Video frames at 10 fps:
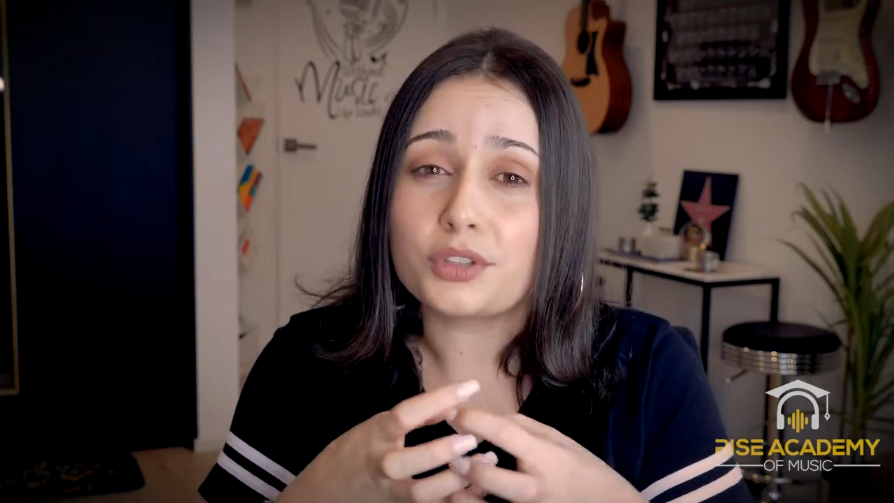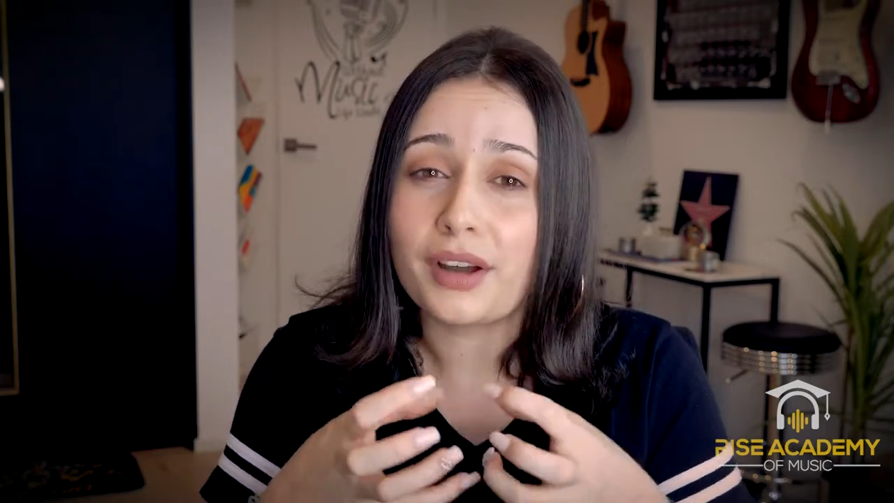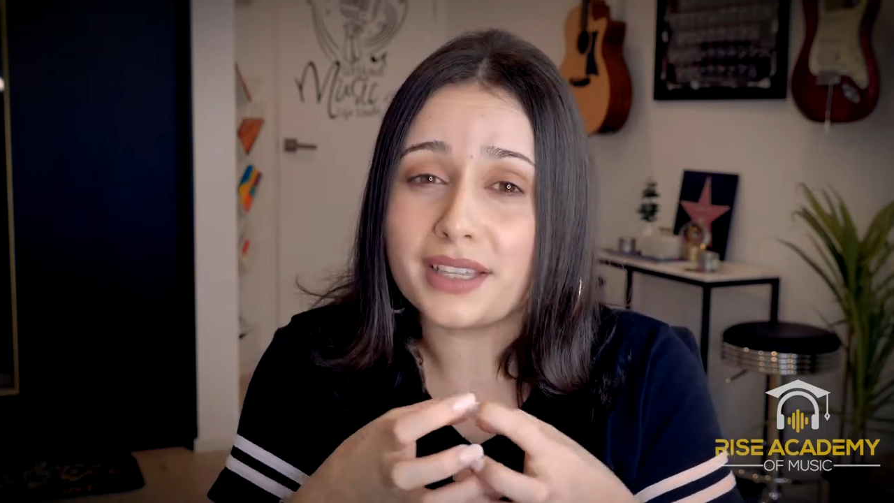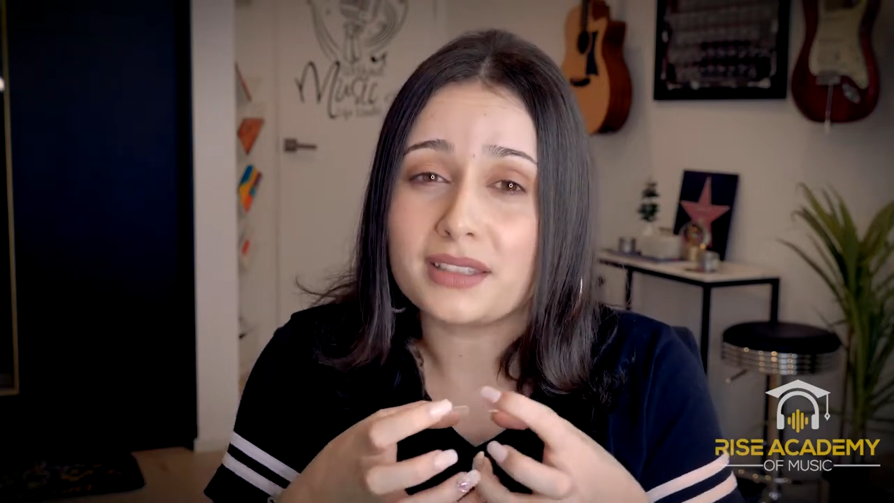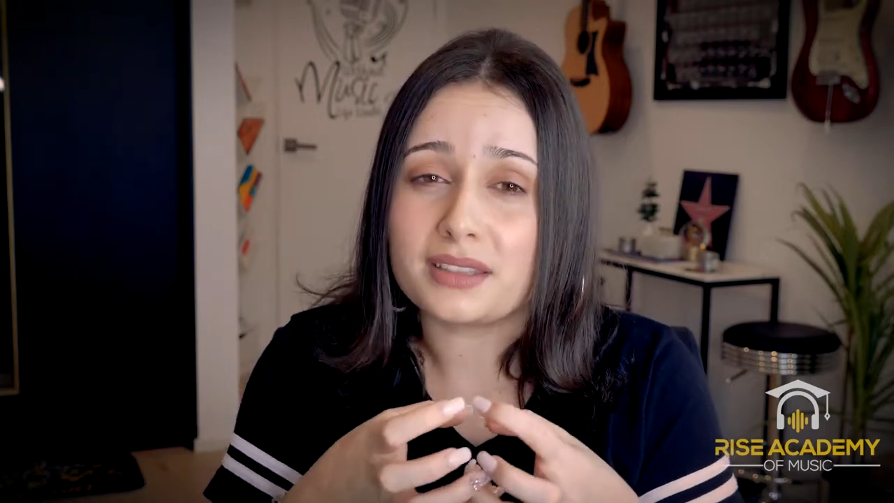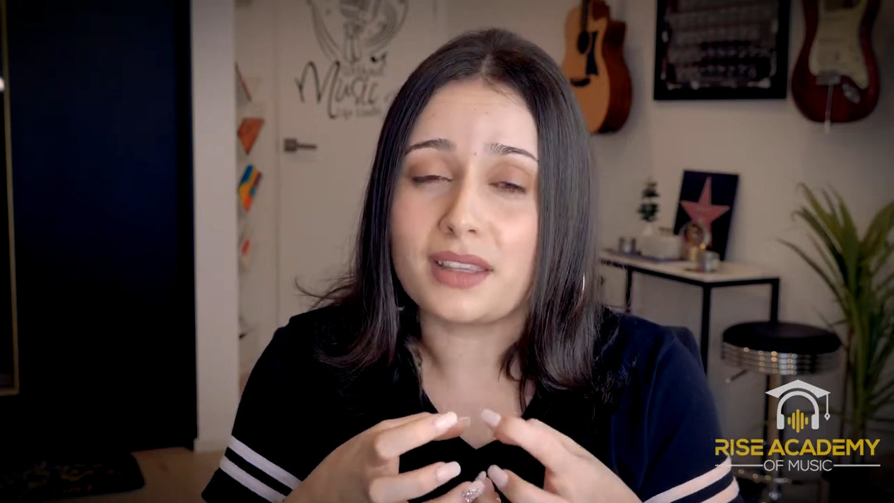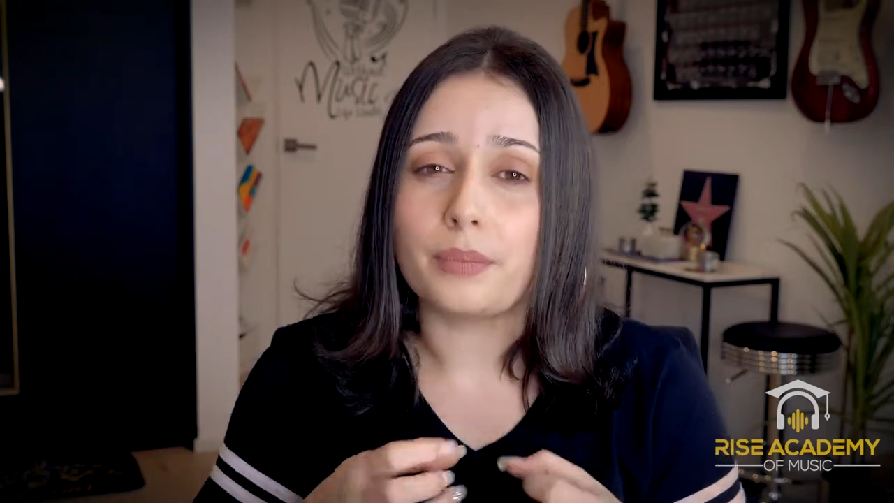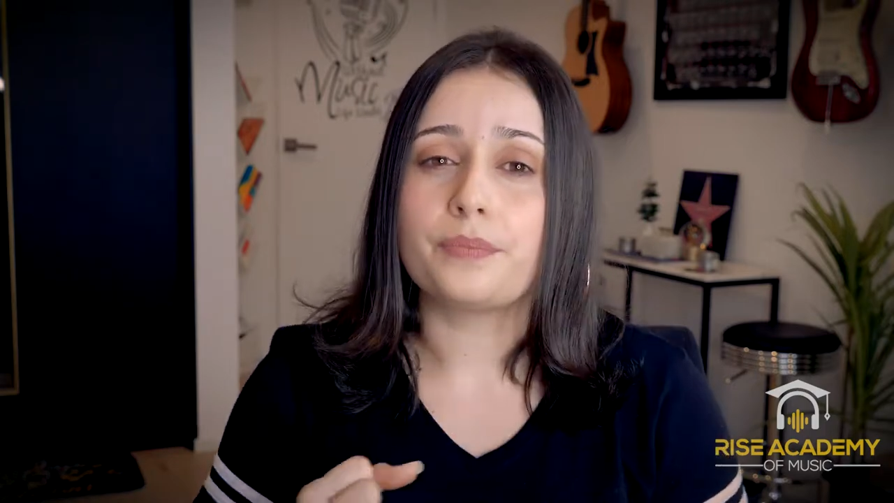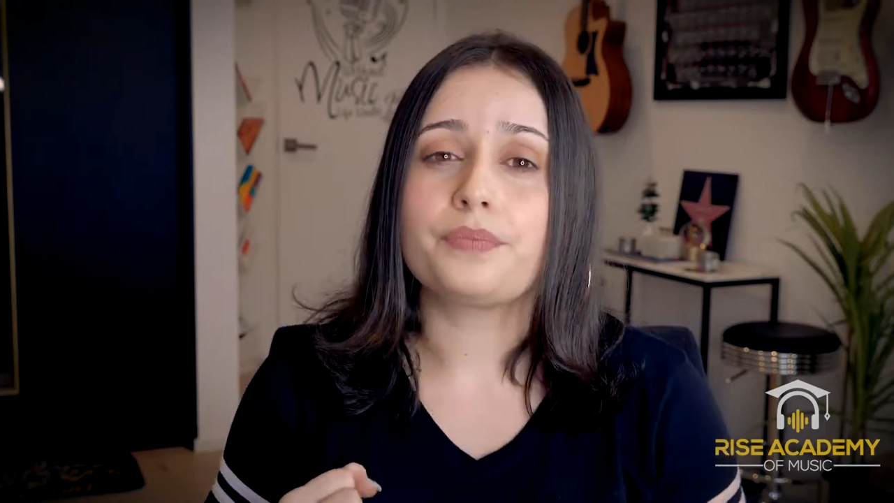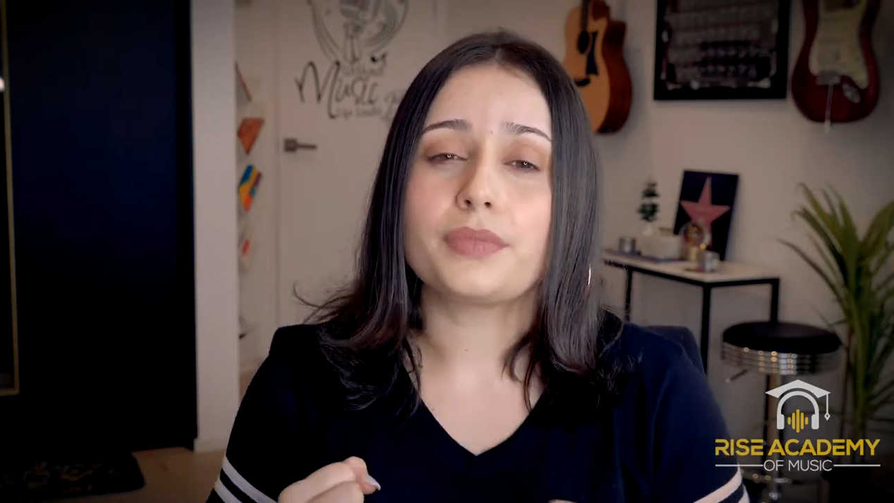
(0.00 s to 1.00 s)
tightens
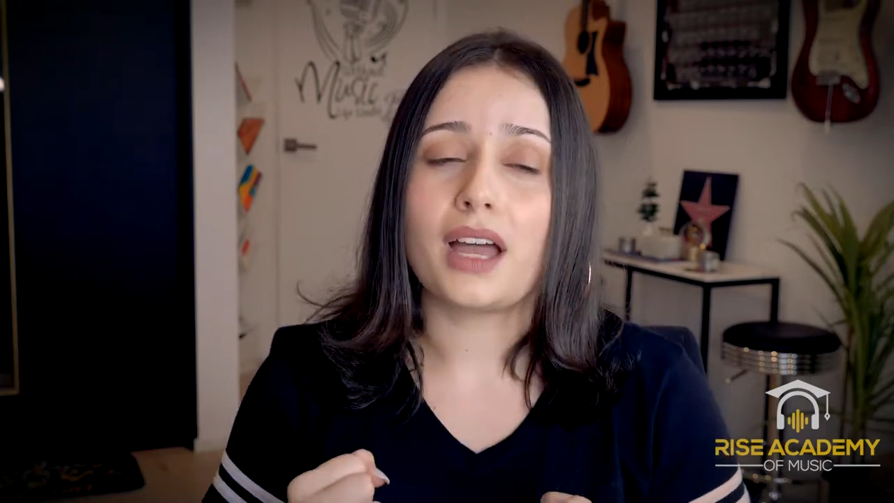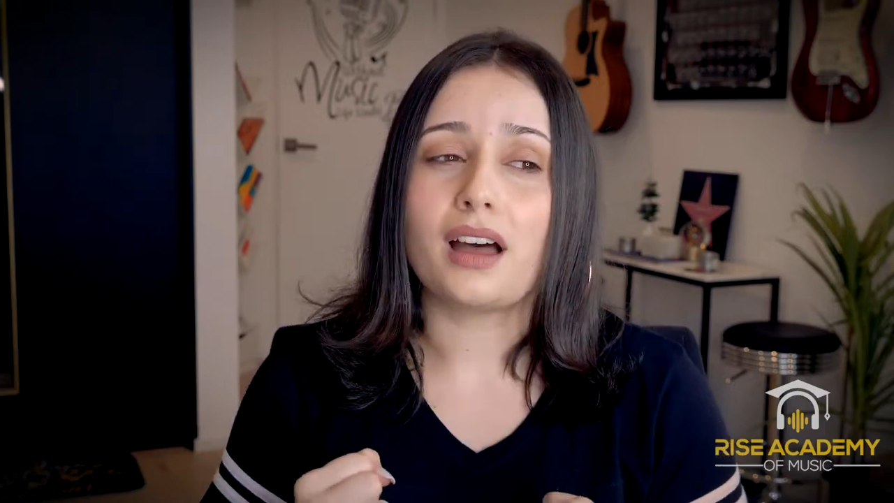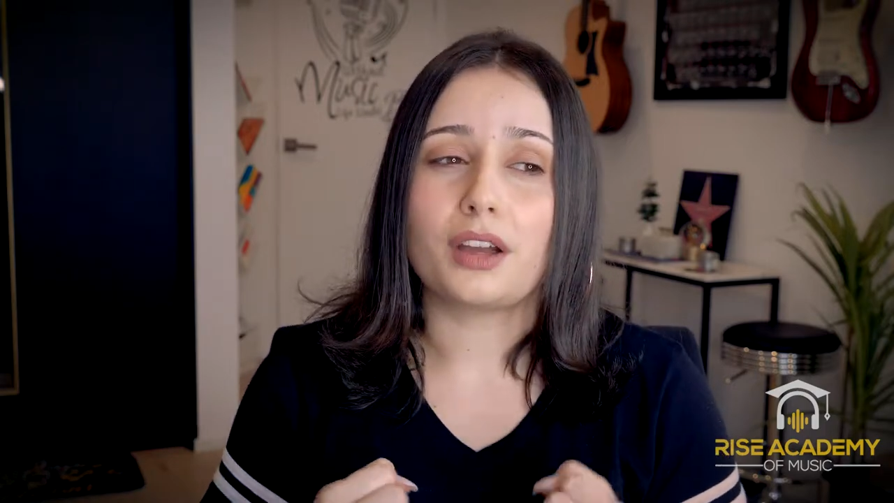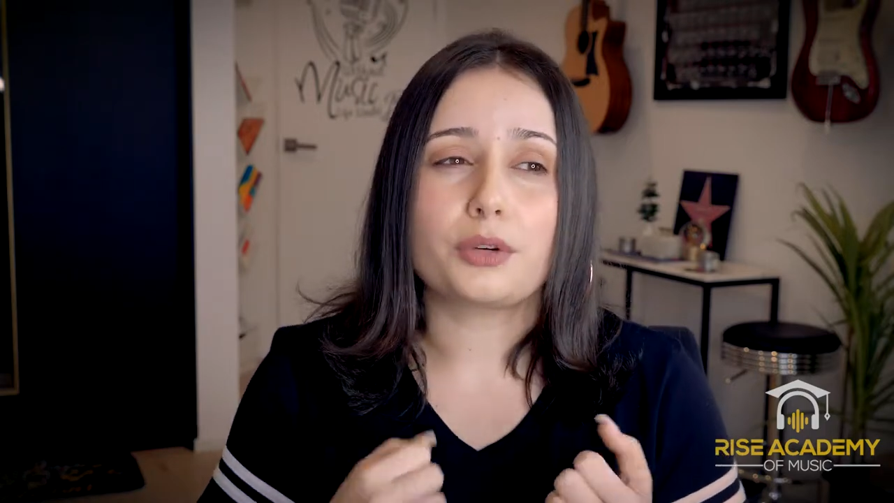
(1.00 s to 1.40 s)
them uh,